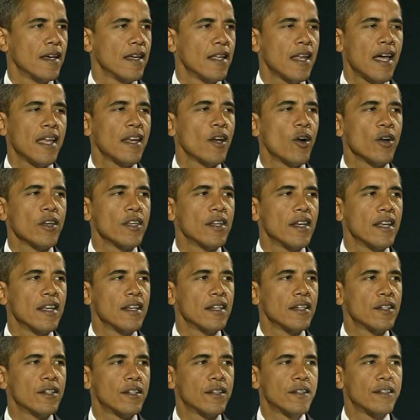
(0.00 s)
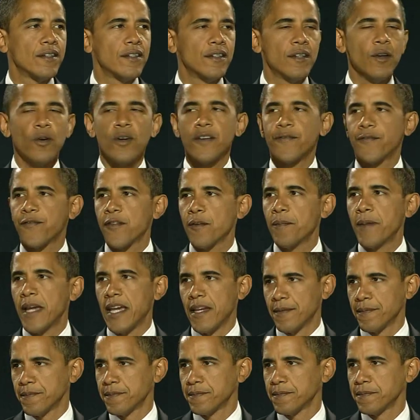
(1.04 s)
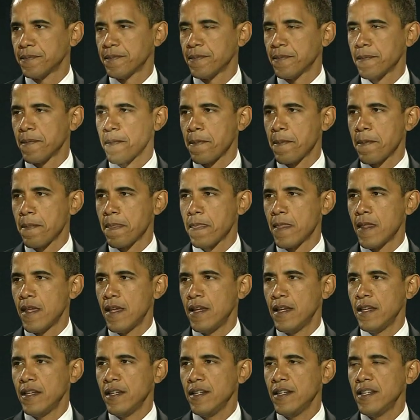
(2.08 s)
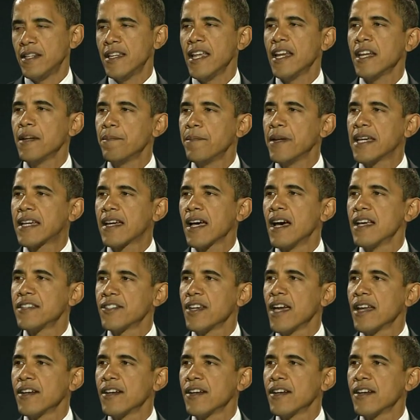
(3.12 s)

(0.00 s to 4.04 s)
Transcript: I know you didn't do it for me. You did it because you